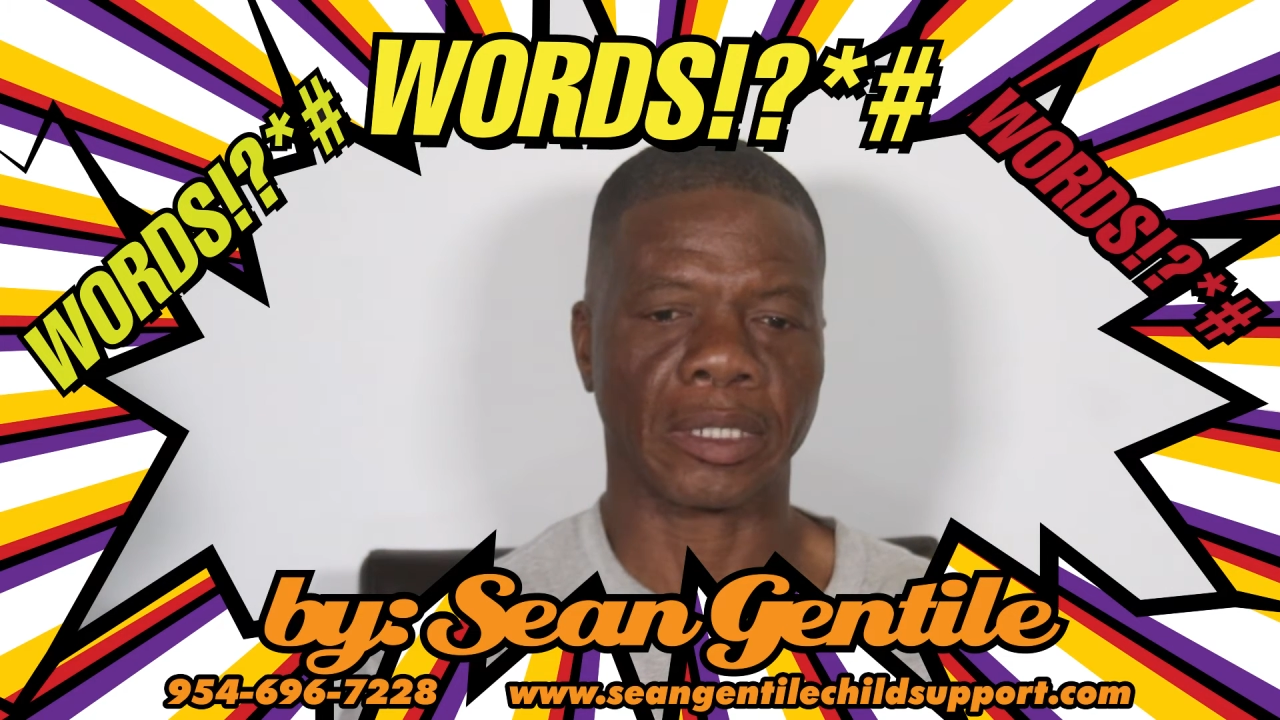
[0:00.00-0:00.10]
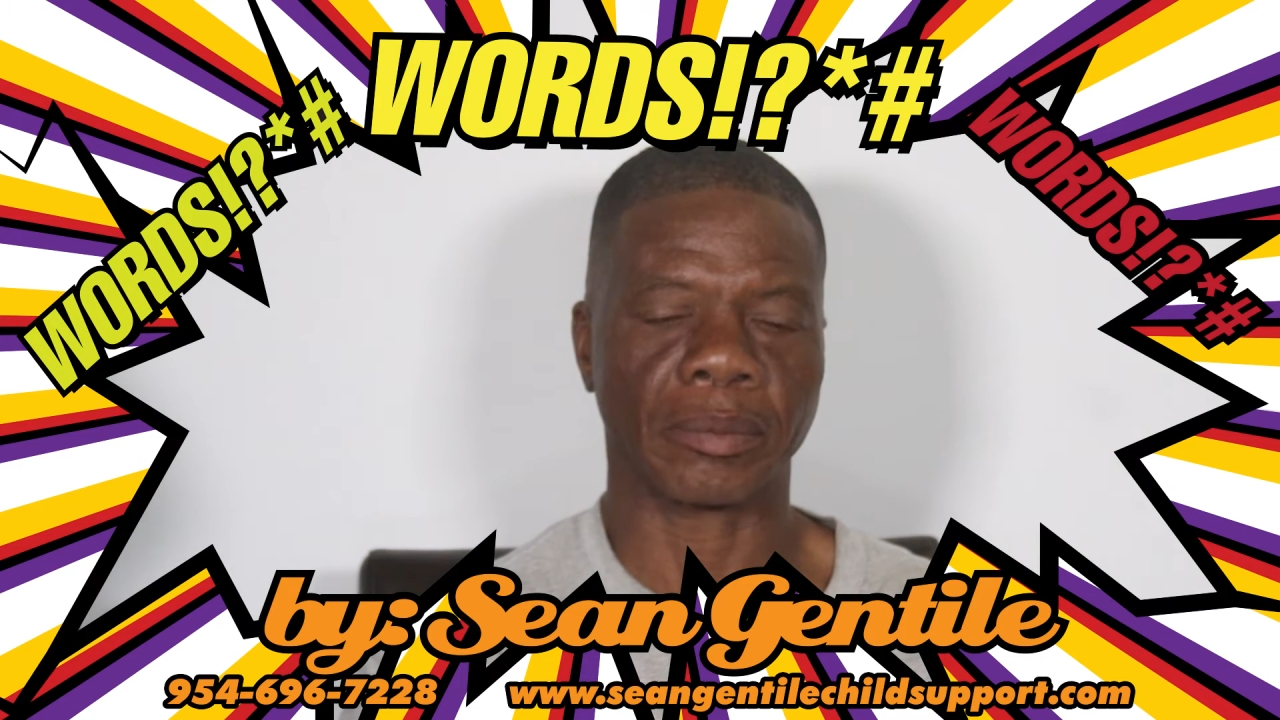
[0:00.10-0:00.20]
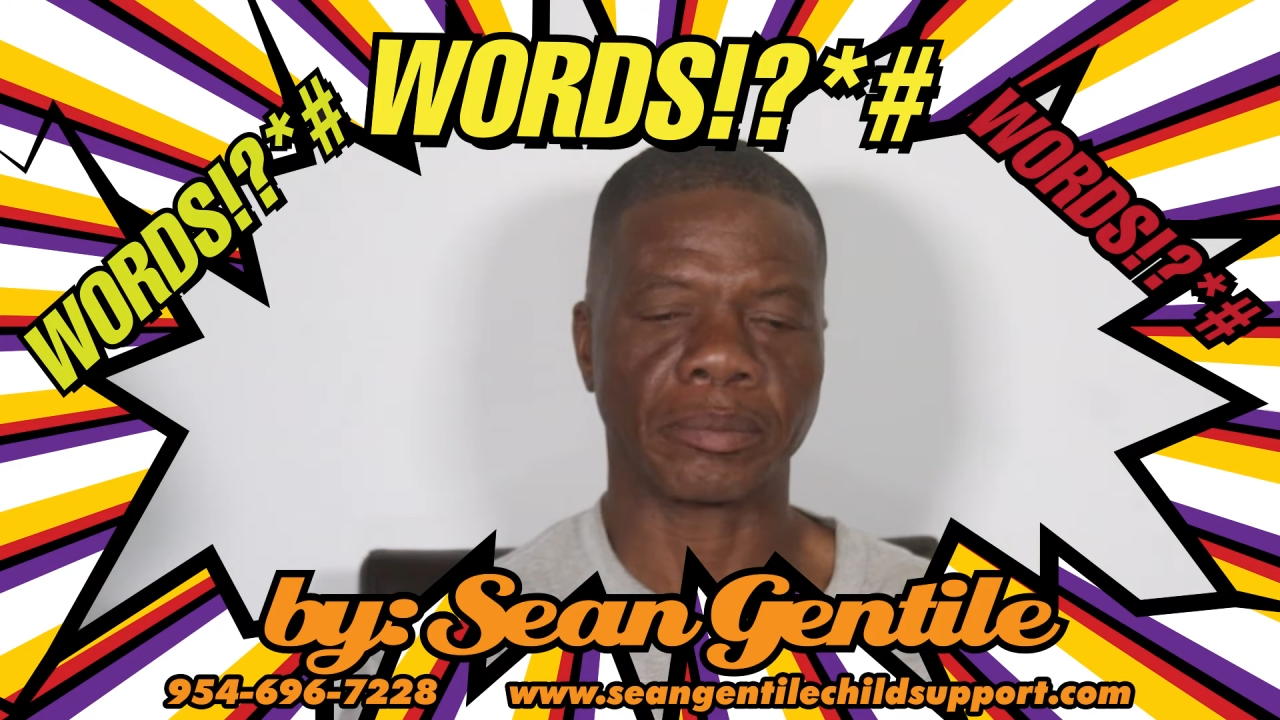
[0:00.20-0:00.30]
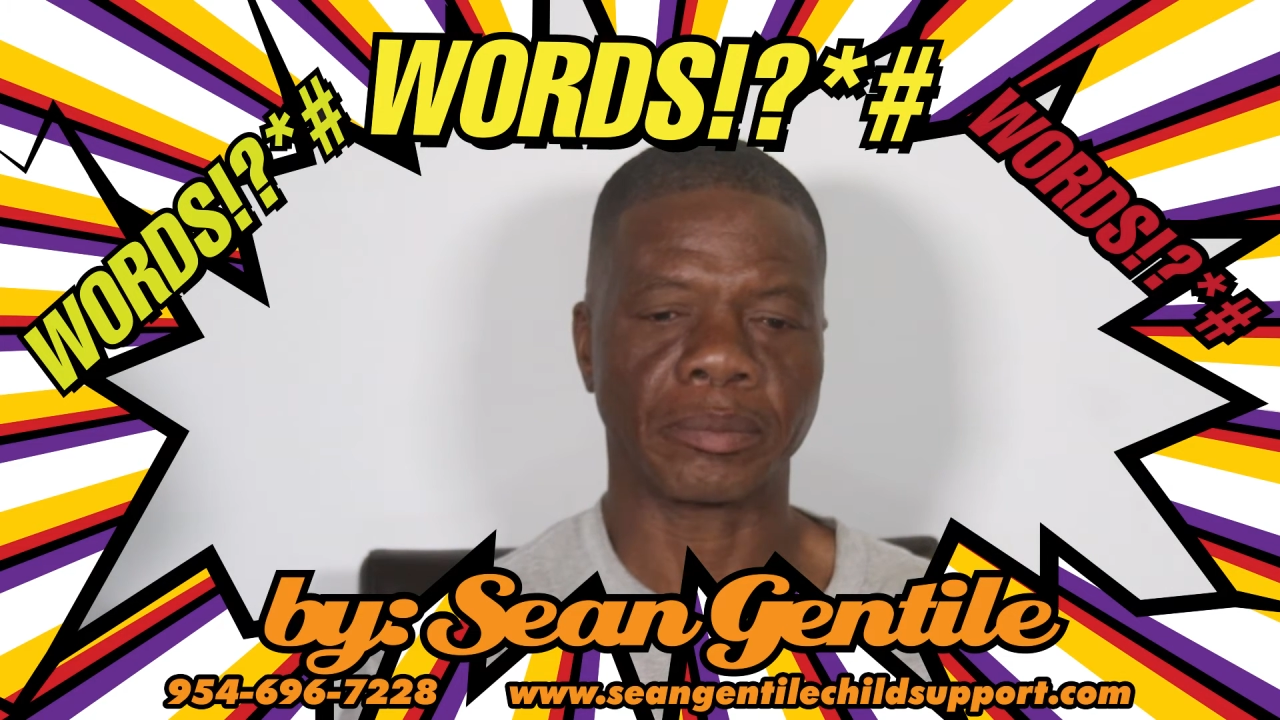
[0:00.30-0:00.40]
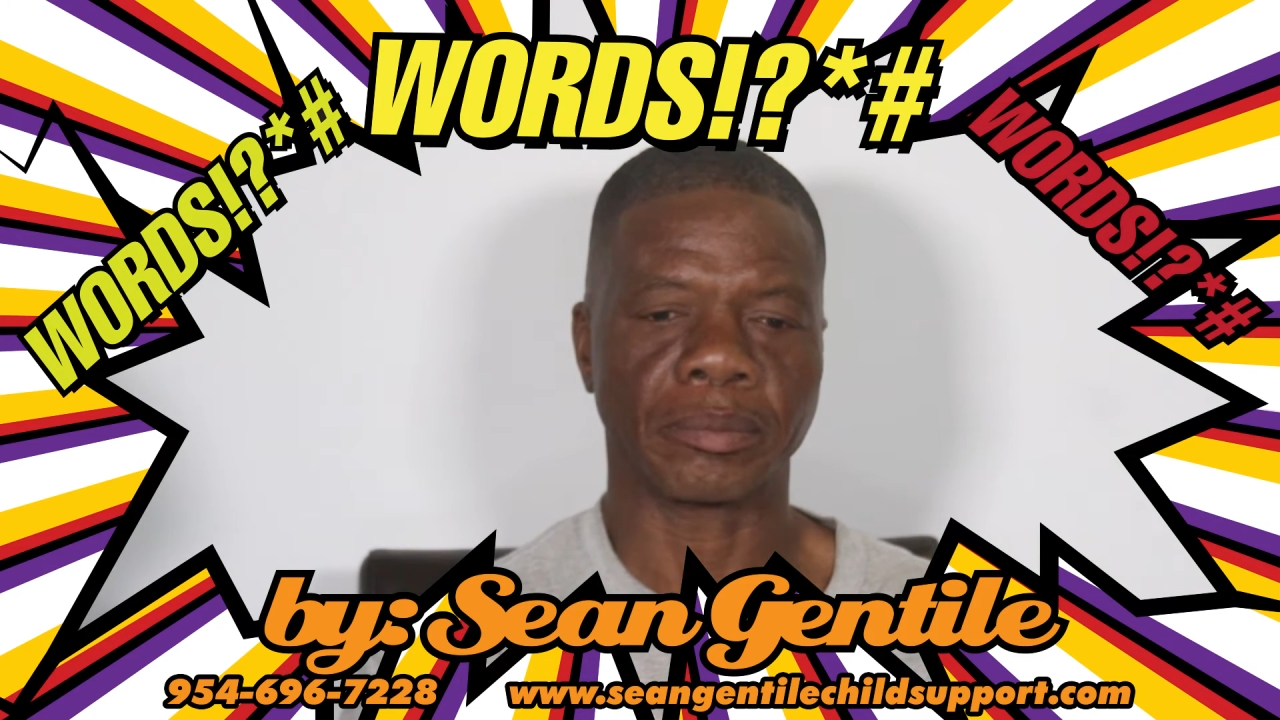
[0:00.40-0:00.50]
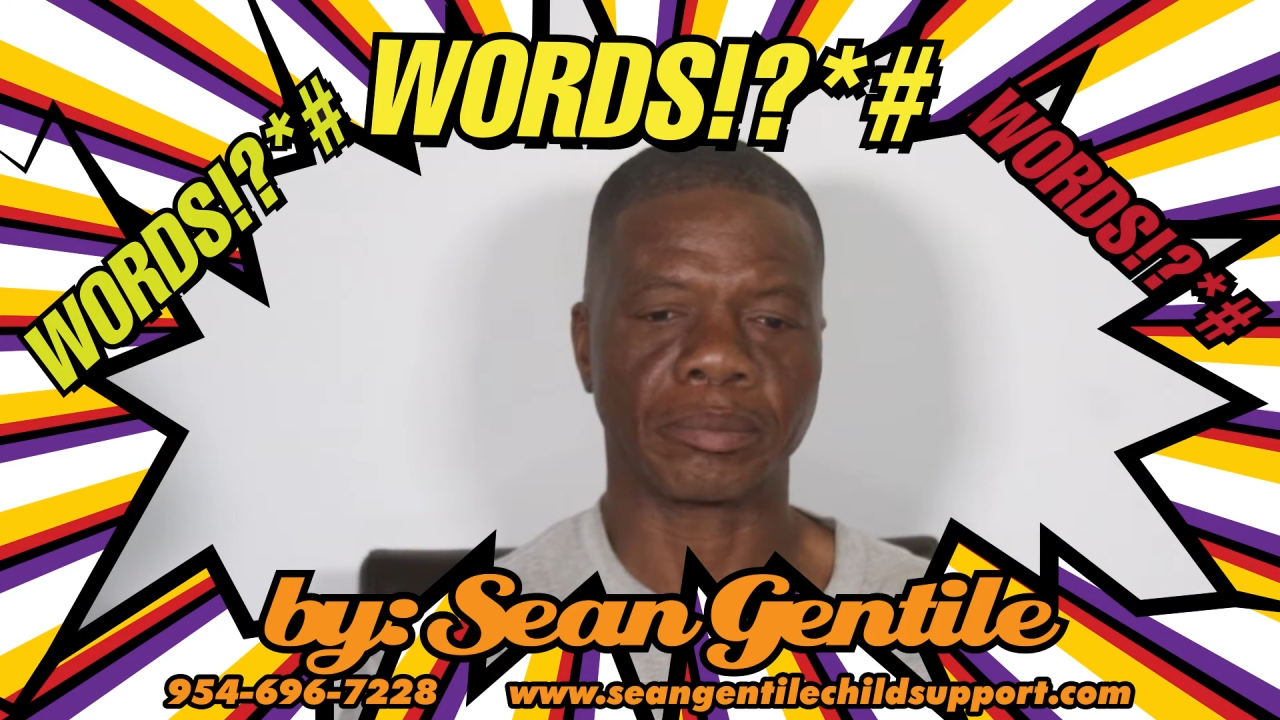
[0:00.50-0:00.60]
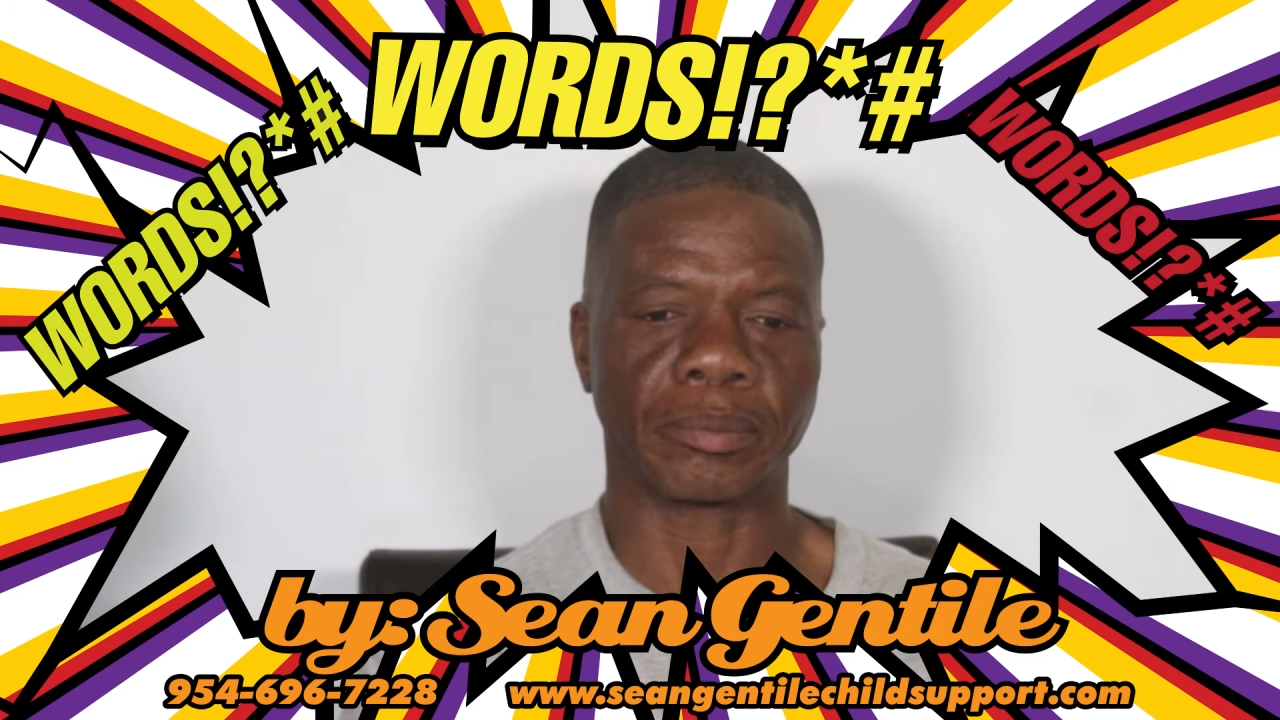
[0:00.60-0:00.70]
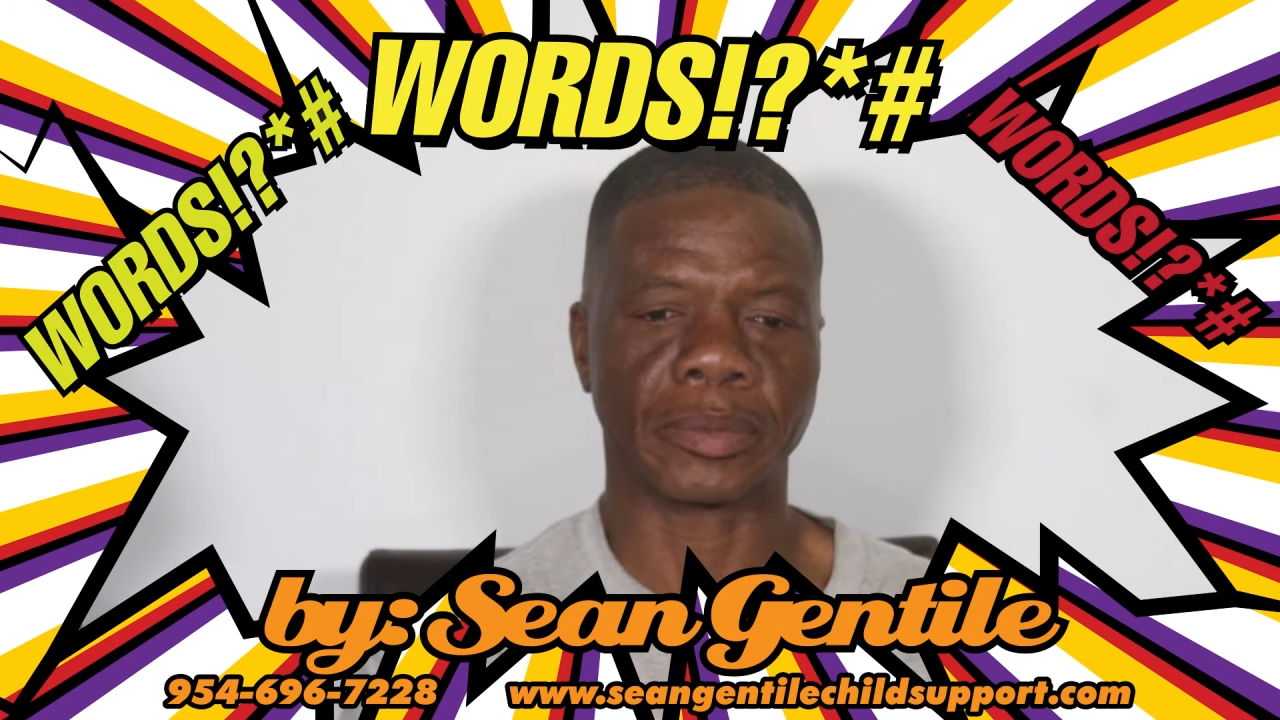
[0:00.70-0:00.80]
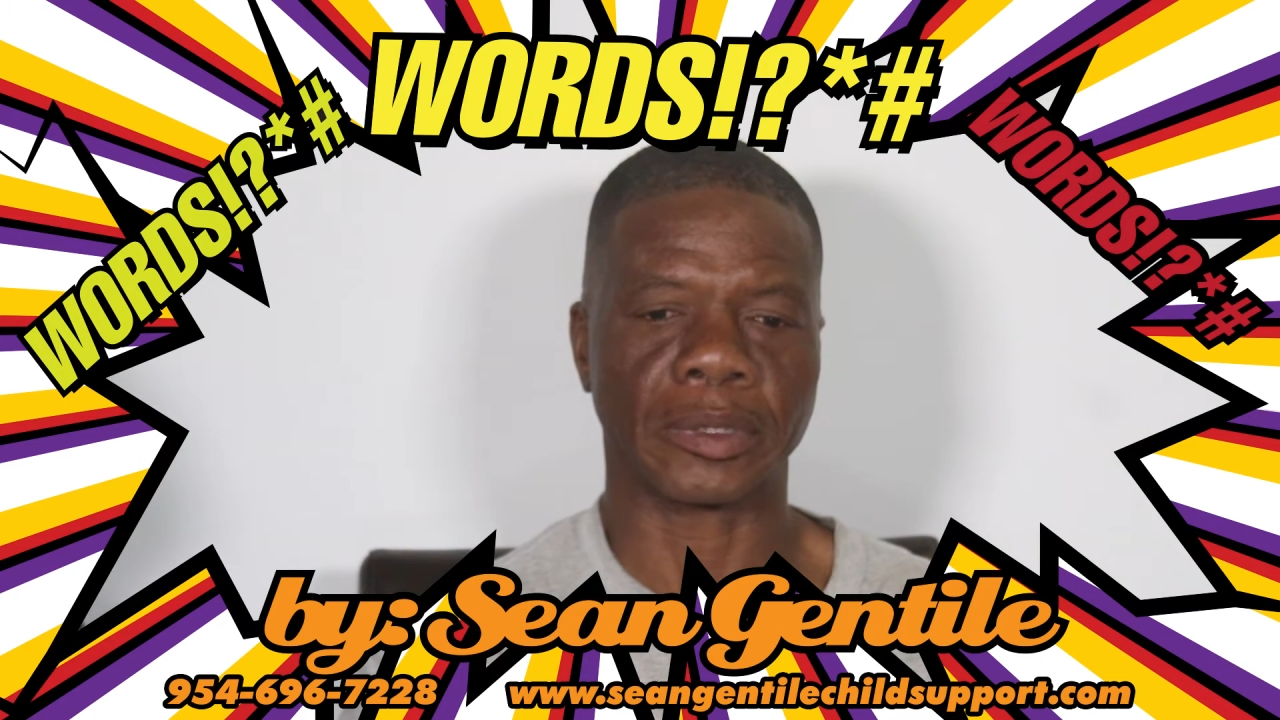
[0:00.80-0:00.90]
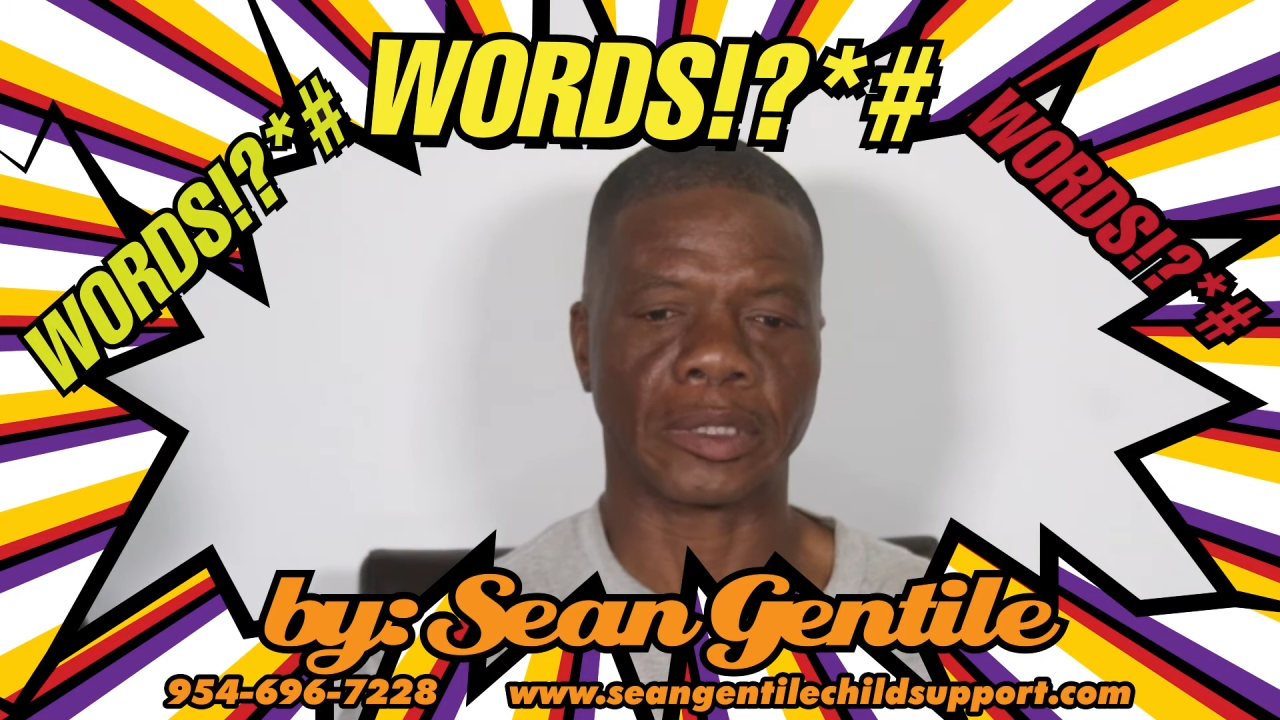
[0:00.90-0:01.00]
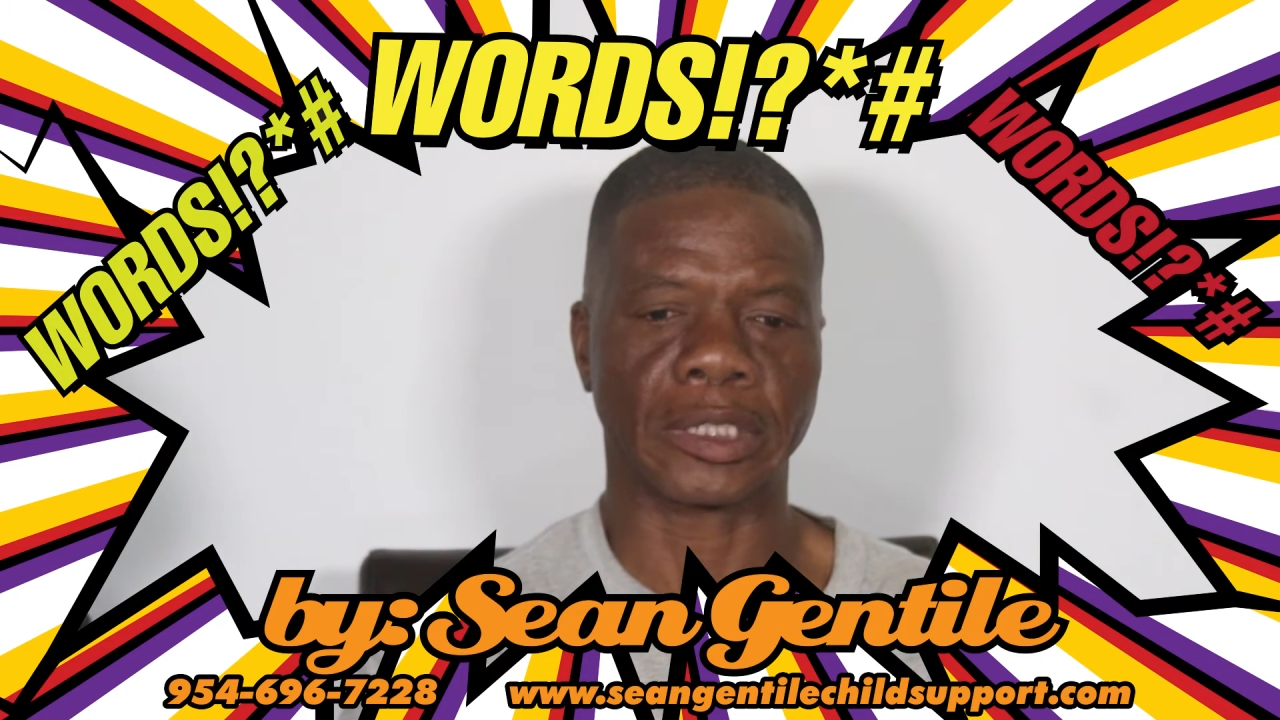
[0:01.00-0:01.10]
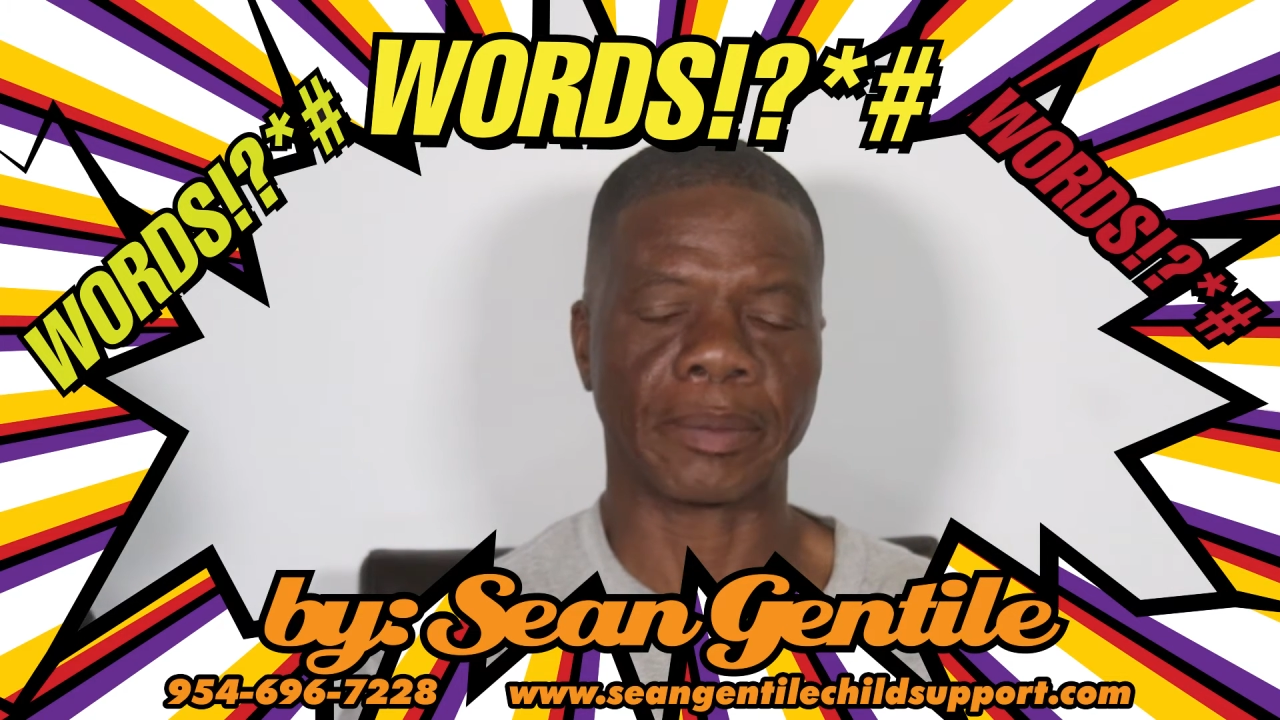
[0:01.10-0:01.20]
um,